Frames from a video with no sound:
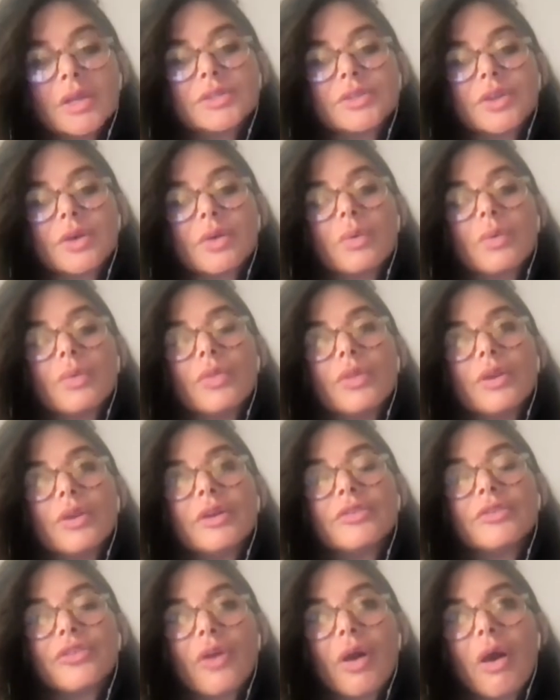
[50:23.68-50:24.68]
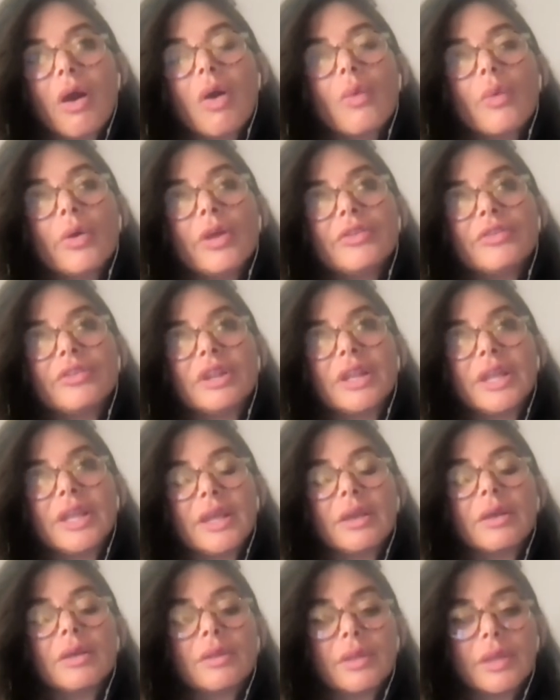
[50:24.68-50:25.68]
So there's always an
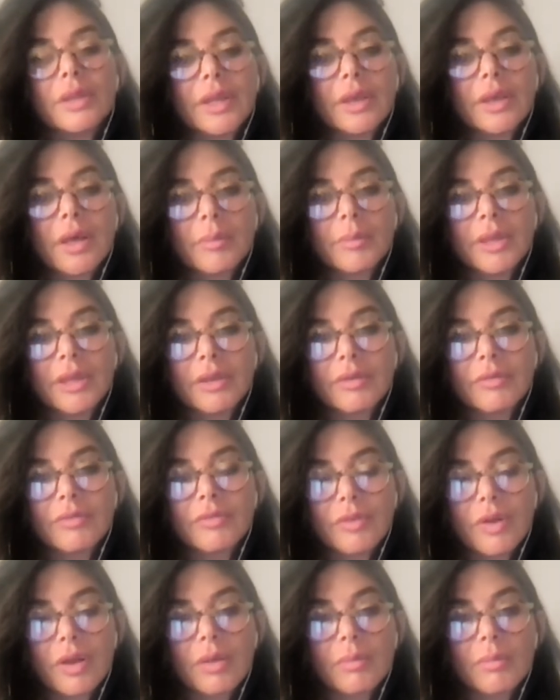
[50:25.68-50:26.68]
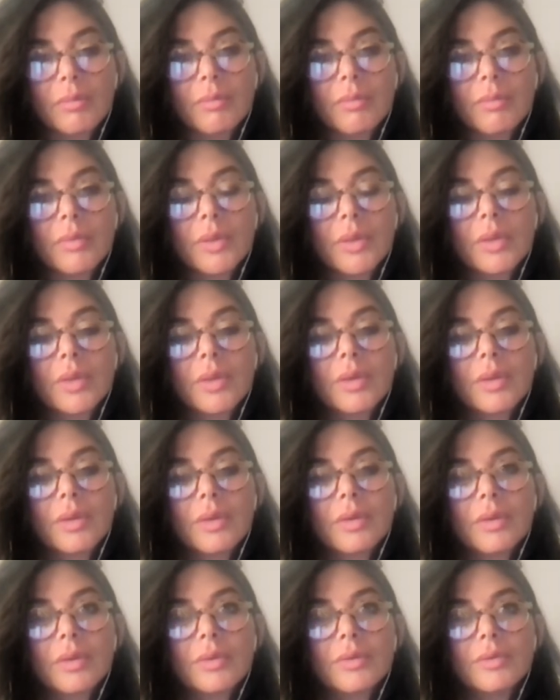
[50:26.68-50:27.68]
inkling coming from
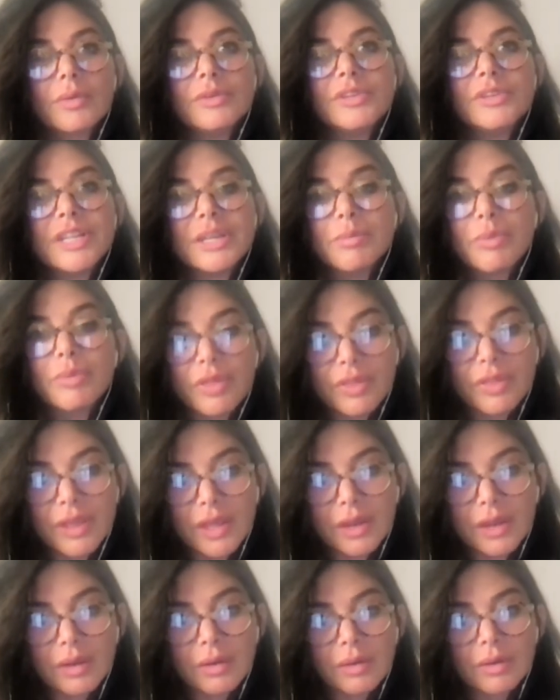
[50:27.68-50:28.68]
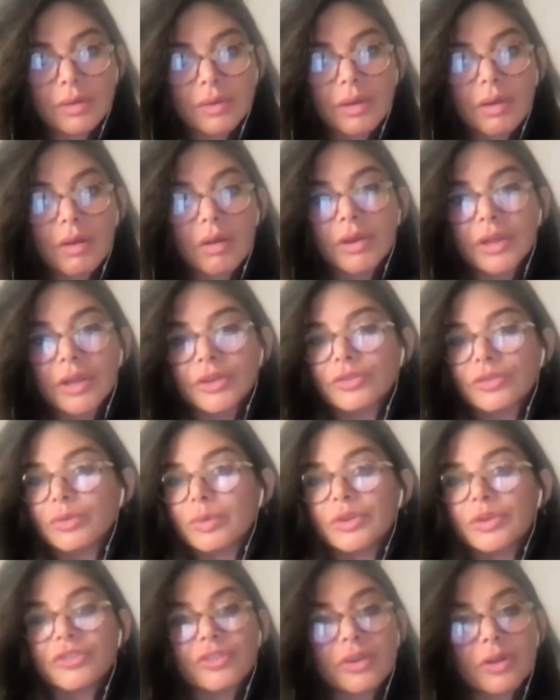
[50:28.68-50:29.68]
deep within our
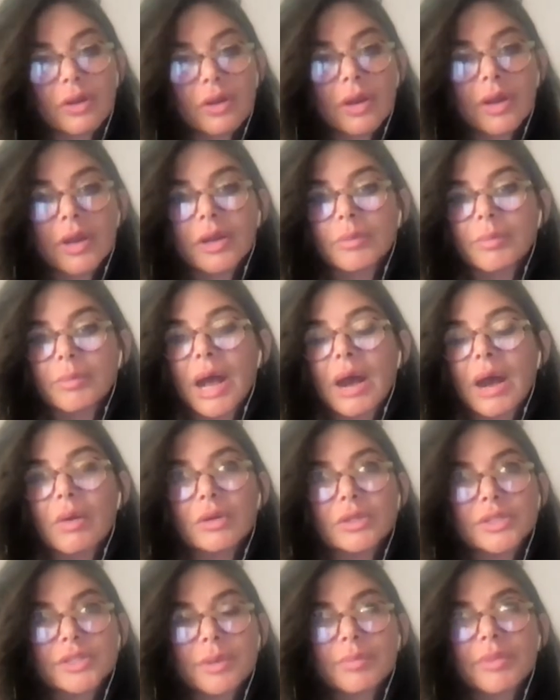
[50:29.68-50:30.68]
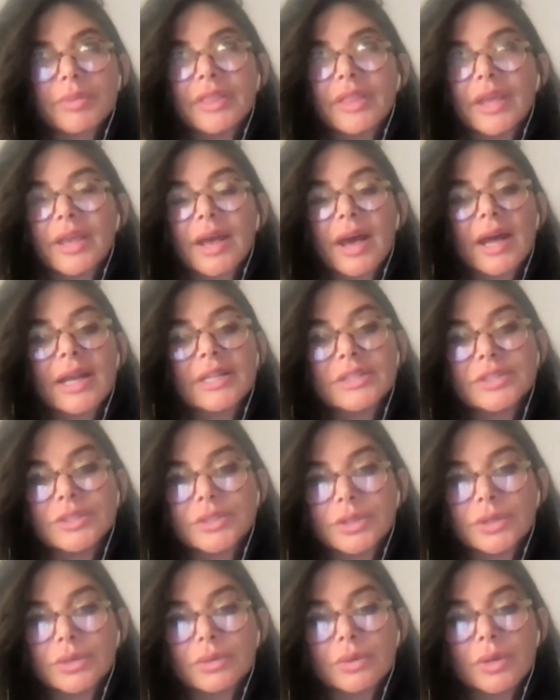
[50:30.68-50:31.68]
intuition, our higher power, something that guides
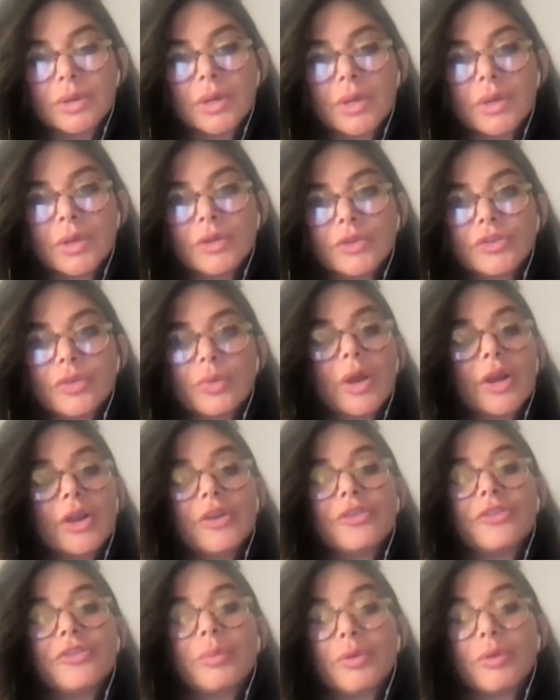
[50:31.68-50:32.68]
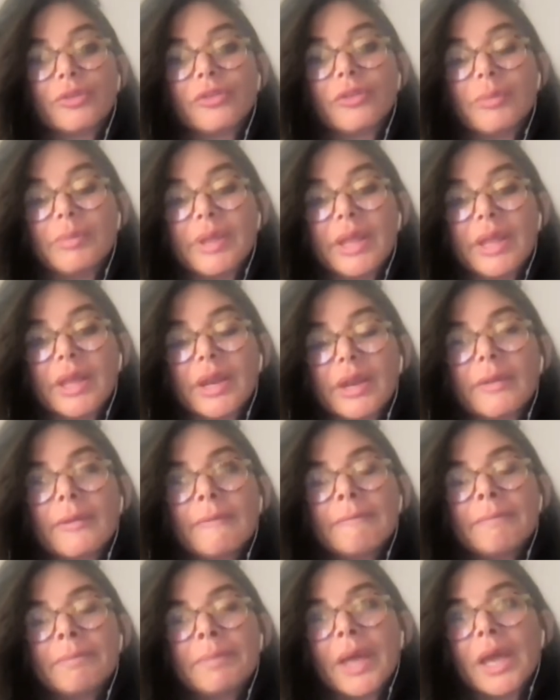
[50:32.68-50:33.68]
you to where you're supposed to be. And
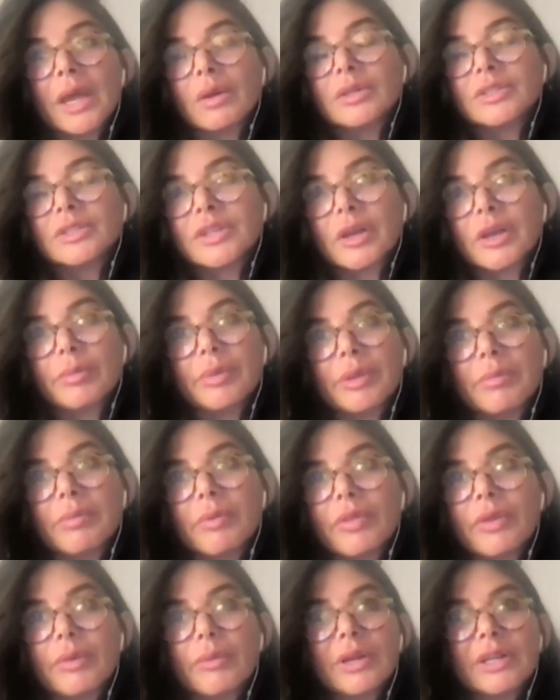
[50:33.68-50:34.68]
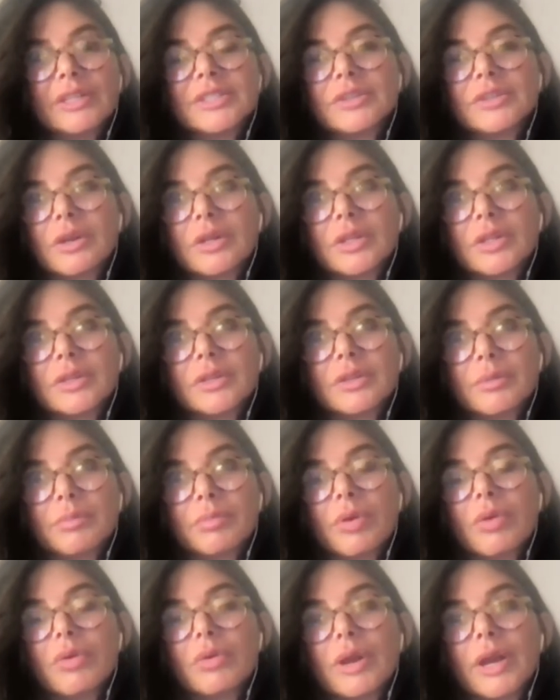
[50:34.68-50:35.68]
I always tell people that when I started the
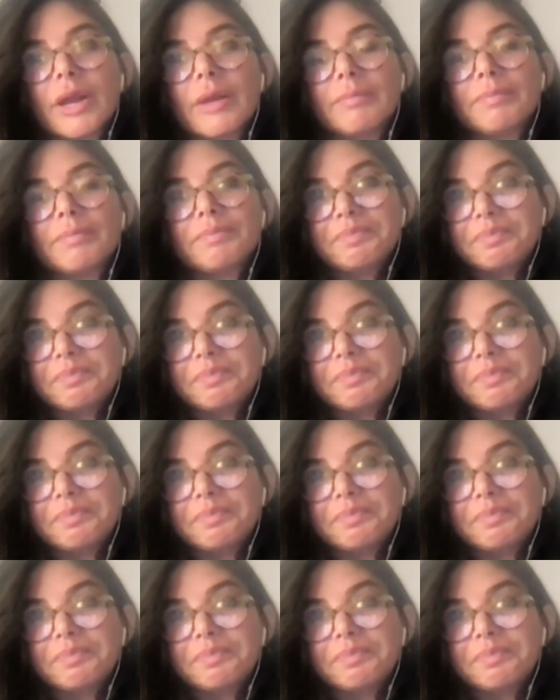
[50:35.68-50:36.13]
program,